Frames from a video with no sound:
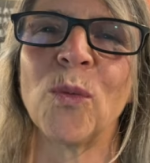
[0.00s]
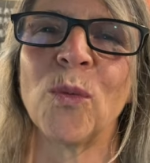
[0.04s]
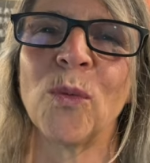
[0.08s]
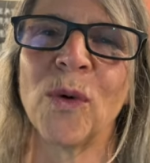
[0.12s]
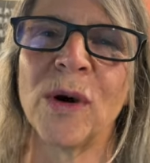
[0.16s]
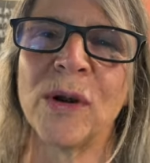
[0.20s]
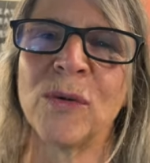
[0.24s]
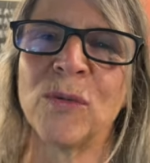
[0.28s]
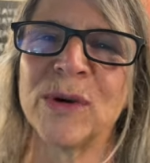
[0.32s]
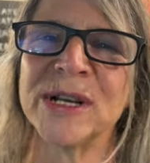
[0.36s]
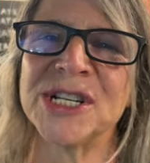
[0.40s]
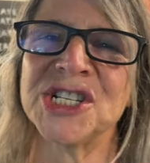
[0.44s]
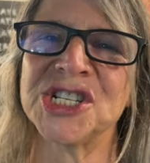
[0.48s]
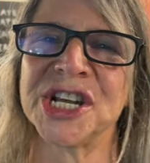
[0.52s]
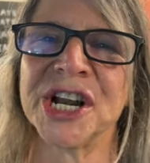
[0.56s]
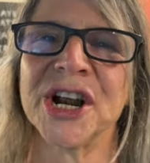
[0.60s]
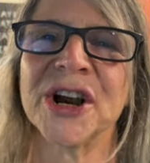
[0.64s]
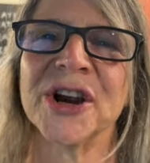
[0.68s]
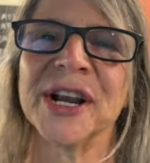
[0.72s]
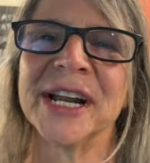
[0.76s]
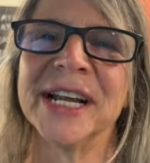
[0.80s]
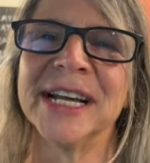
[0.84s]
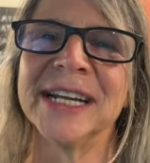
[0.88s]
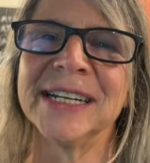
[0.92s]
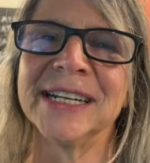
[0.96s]
when we
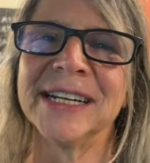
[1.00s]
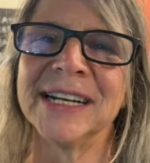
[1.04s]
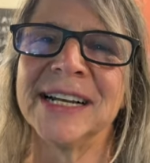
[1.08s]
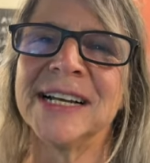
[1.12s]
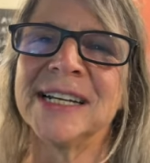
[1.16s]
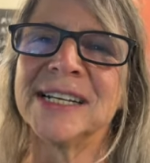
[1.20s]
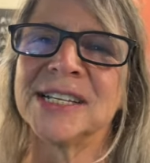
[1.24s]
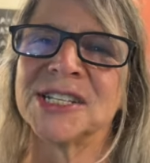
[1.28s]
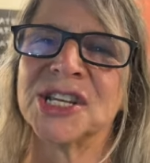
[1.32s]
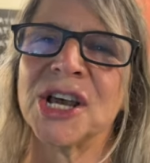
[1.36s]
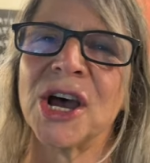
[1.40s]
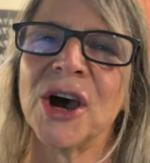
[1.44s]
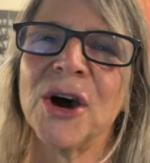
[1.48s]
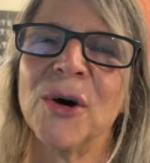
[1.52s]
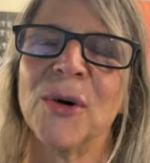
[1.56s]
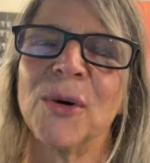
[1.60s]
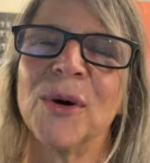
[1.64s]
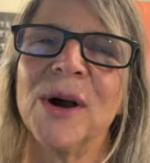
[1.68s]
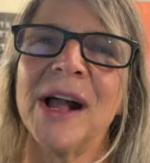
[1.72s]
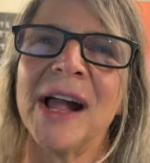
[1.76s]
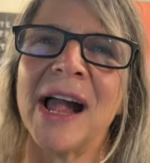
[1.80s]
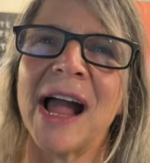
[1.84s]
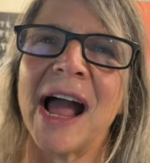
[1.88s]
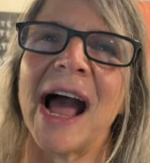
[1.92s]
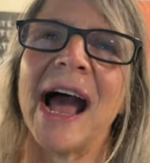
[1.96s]
shared it, so
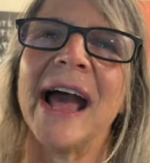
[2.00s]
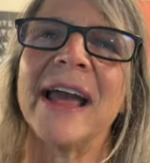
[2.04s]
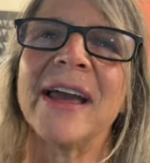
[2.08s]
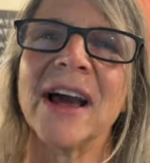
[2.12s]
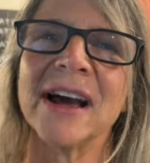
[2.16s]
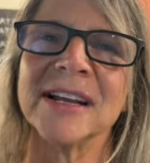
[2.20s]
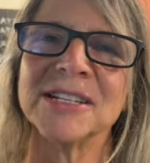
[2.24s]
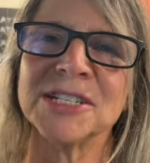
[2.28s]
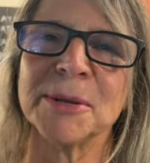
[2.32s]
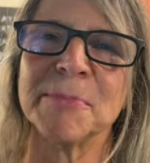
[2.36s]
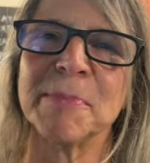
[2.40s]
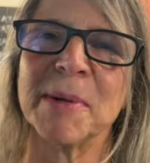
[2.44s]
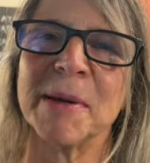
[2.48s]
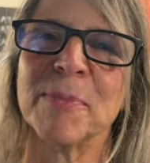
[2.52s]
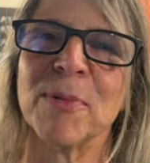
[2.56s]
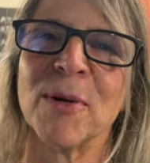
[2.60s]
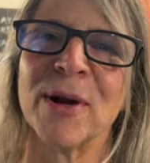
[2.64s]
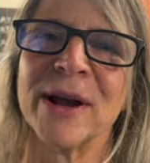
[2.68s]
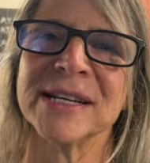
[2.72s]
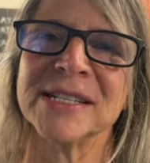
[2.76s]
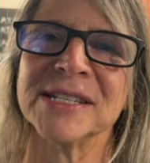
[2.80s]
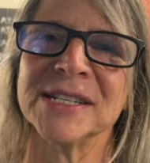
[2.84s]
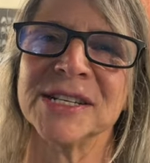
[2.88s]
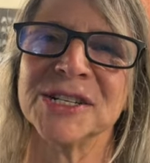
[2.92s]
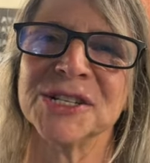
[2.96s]
I got to be
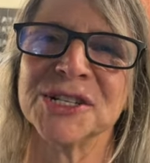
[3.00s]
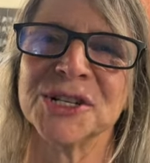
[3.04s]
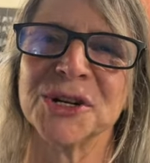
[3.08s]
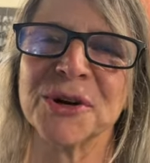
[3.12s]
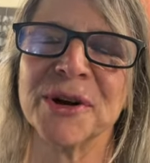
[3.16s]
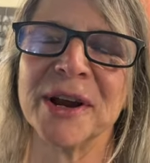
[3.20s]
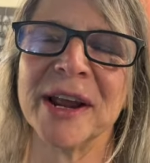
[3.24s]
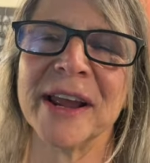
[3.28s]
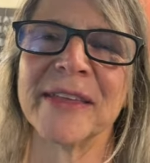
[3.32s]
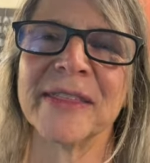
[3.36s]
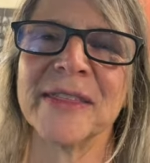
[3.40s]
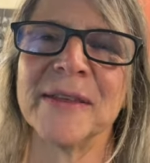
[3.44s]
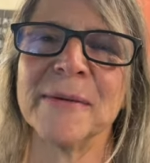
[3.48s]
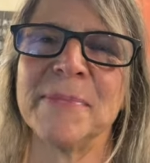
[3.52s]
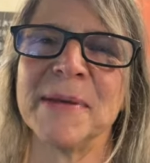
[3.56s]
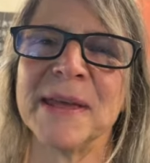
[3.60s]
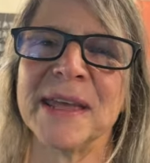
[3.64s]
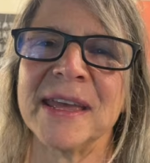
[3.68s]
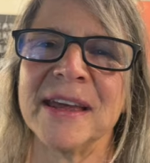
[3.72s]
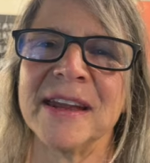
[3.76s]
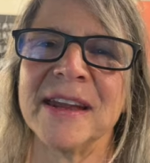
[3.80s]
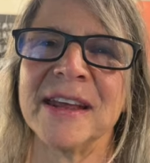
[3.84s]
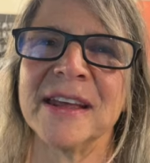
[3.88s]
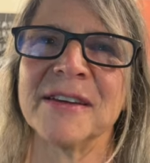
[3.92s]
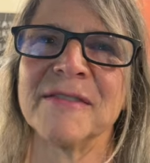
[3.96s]
present during the
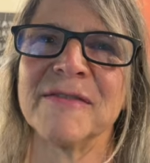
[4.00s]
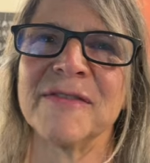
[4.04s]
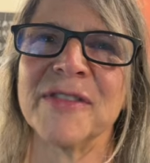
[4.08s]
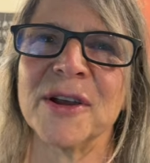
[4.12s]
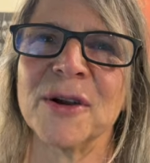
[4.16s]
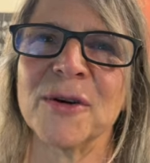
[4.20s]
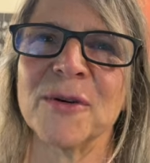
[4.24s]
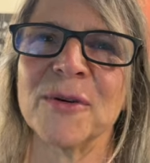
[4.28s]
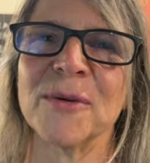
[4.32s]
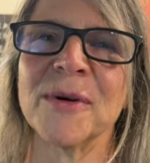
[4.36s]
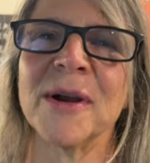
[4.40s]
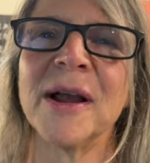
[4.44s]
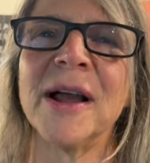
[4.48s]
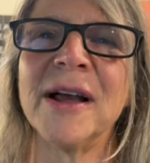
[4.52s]
beginning of their